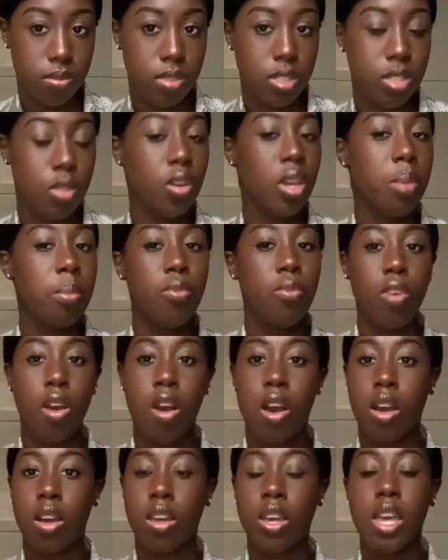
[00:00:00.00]
Don't get me
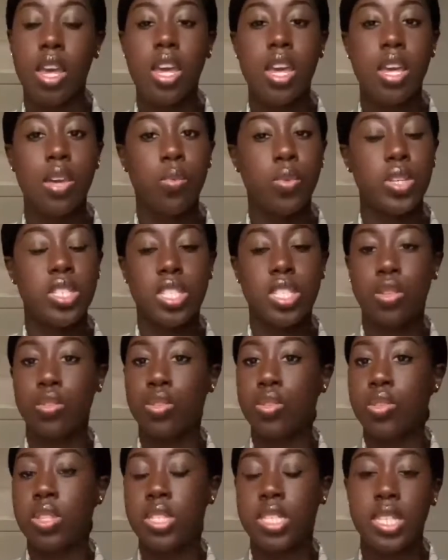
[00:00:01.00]
wrong, we still
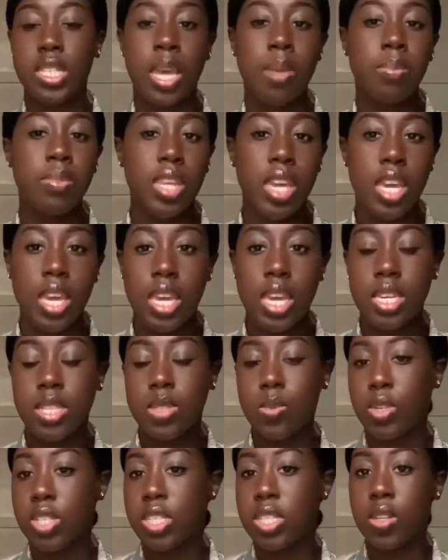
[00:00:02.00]
do the same
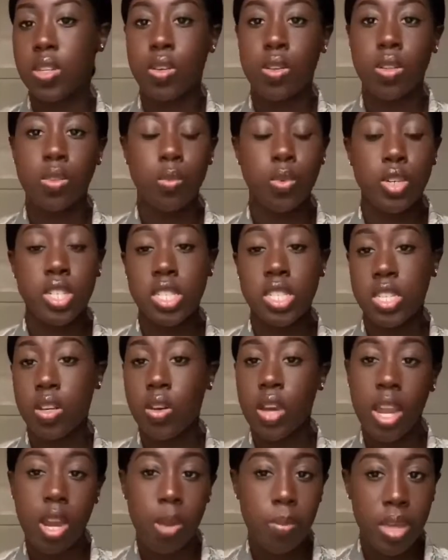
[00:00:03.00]
things. We're still we're still
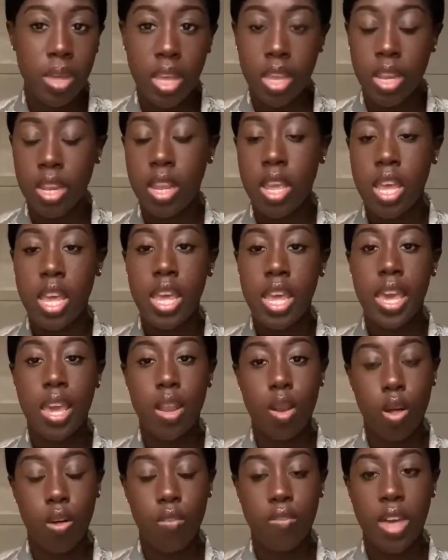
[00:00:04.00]
airmen
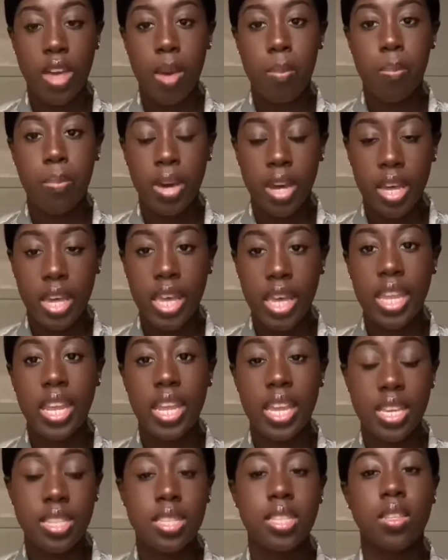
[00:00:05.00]
and all of that, but it
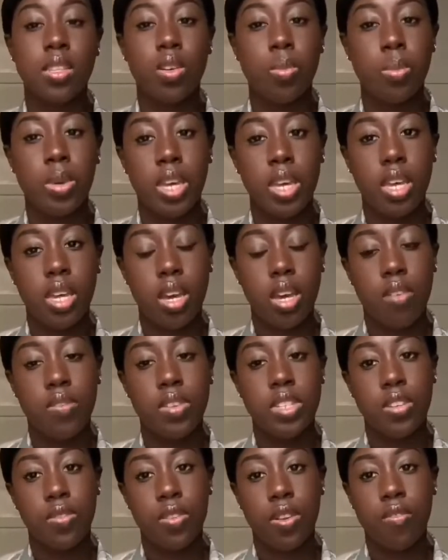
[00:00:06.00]
is a little bit of a
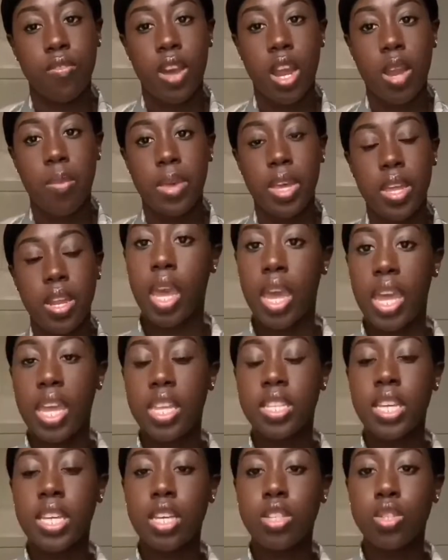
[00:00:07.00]
different environment.
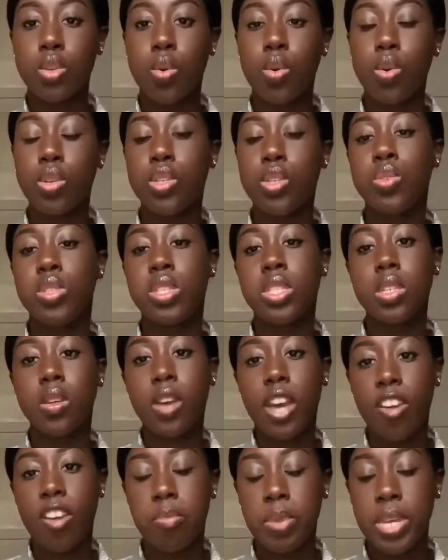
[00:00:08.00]
In tech school, you still
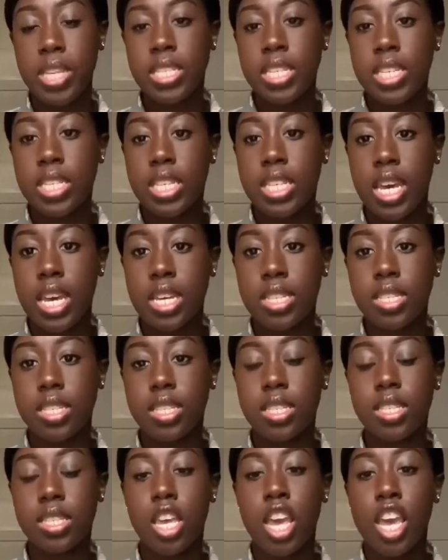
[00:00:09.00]
have PT
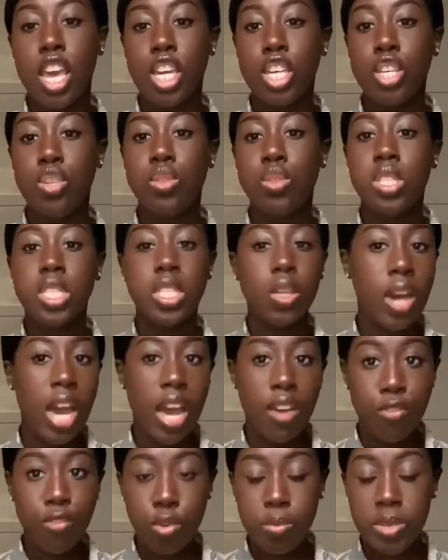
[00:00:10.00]
tests you still
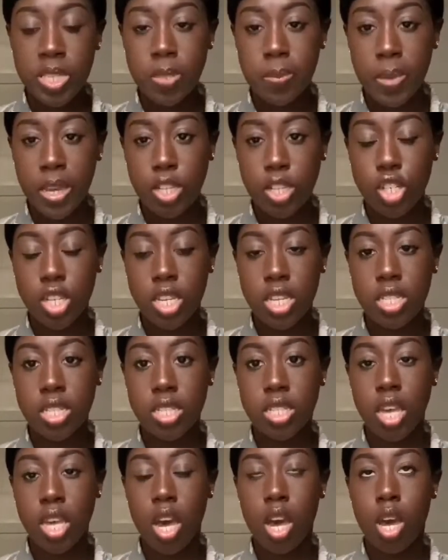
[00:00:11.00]
have room
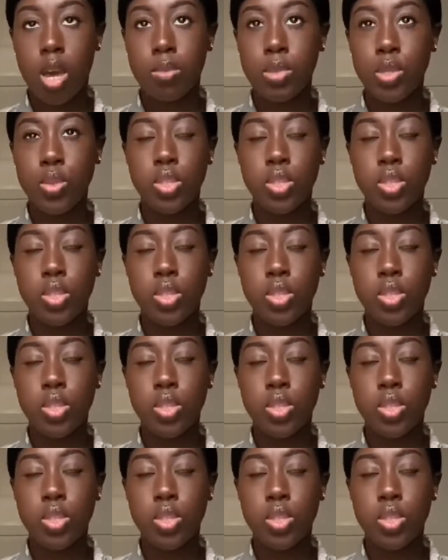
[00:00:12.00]
inspections, um, you